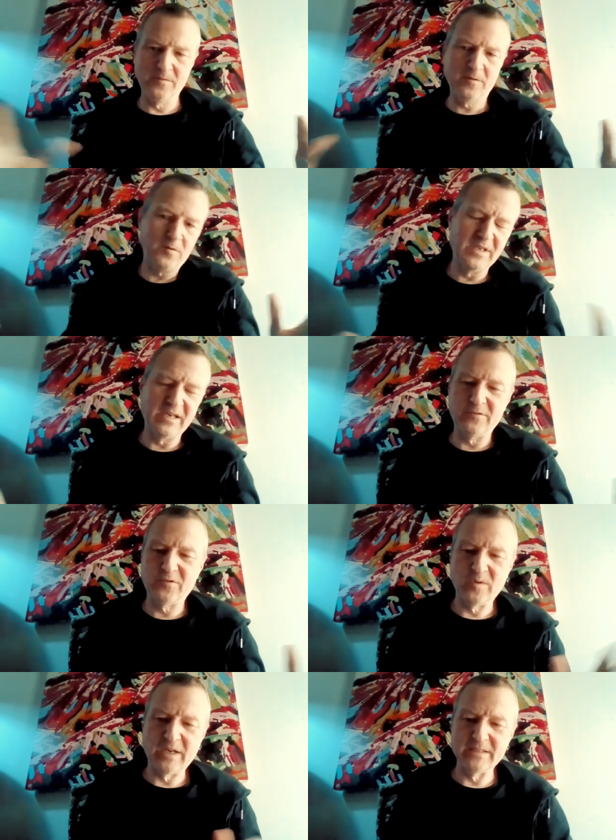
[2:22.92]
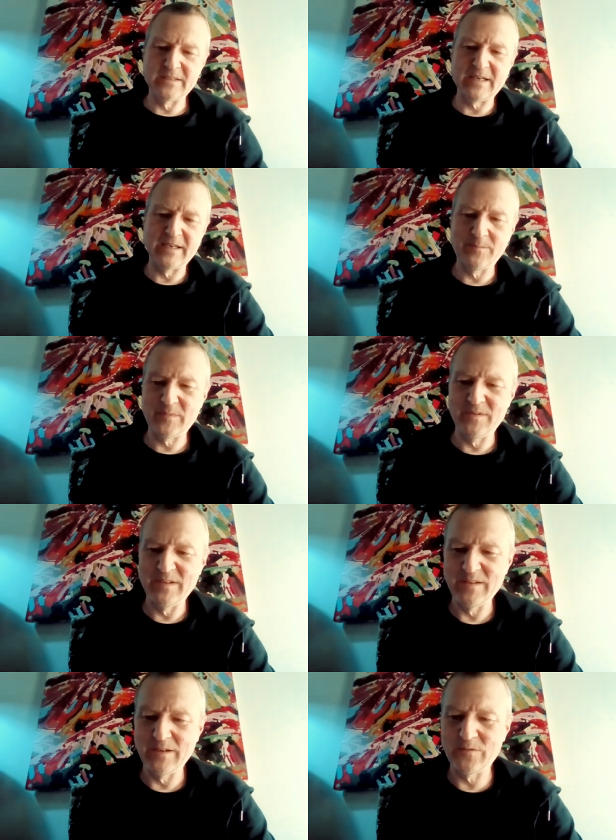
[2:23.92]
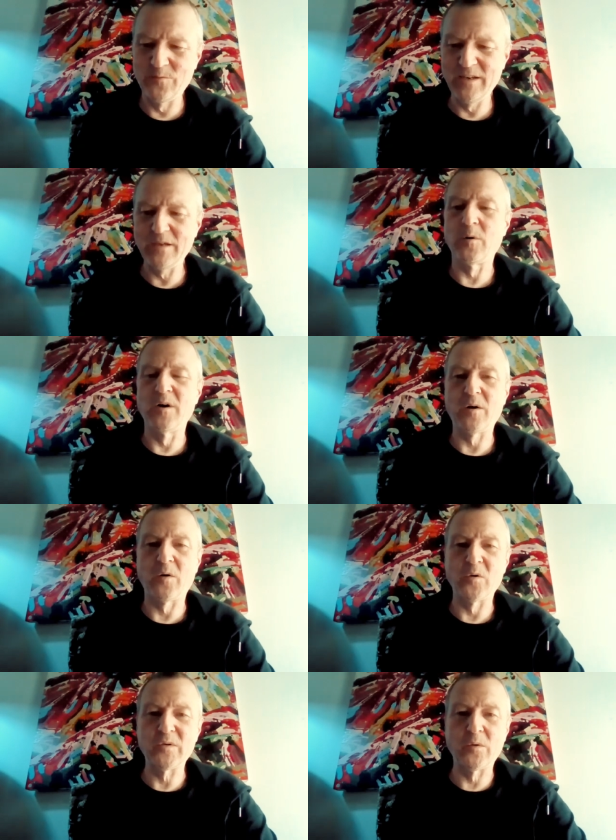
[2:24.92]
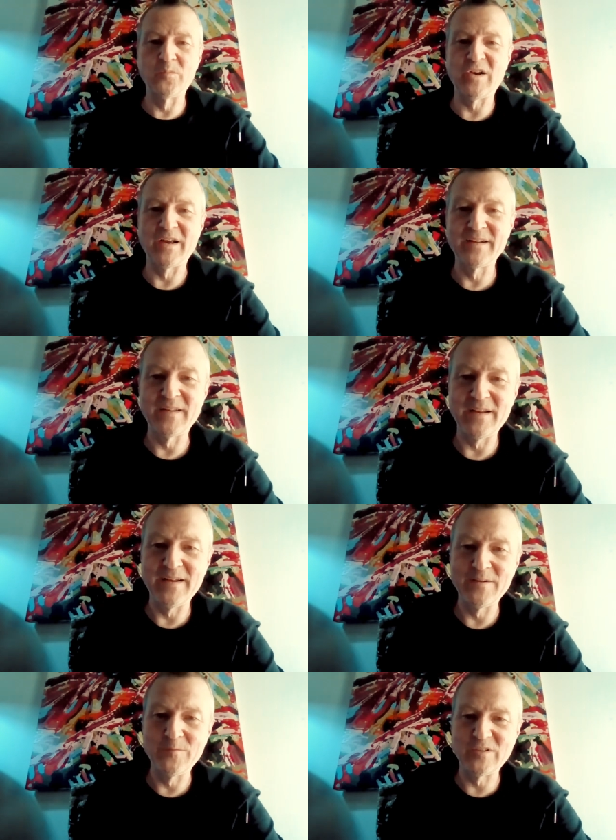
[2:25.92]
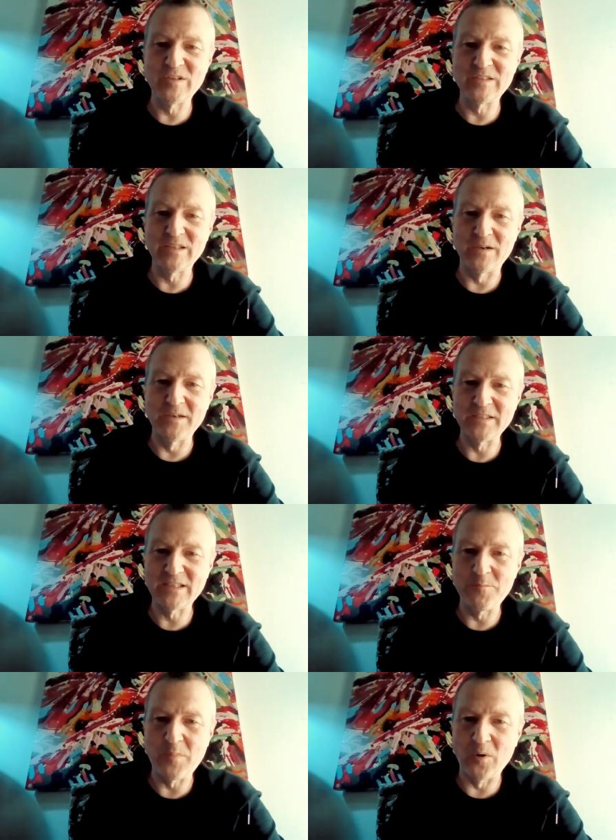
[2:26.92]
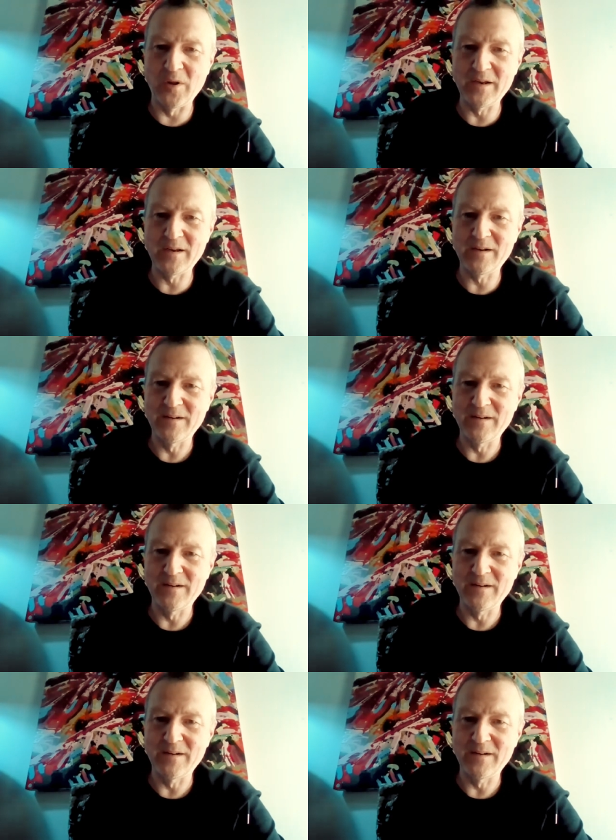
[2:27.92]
you've got a natural landscape and then this really quite odd object there, which is a kind yeah. of symbolic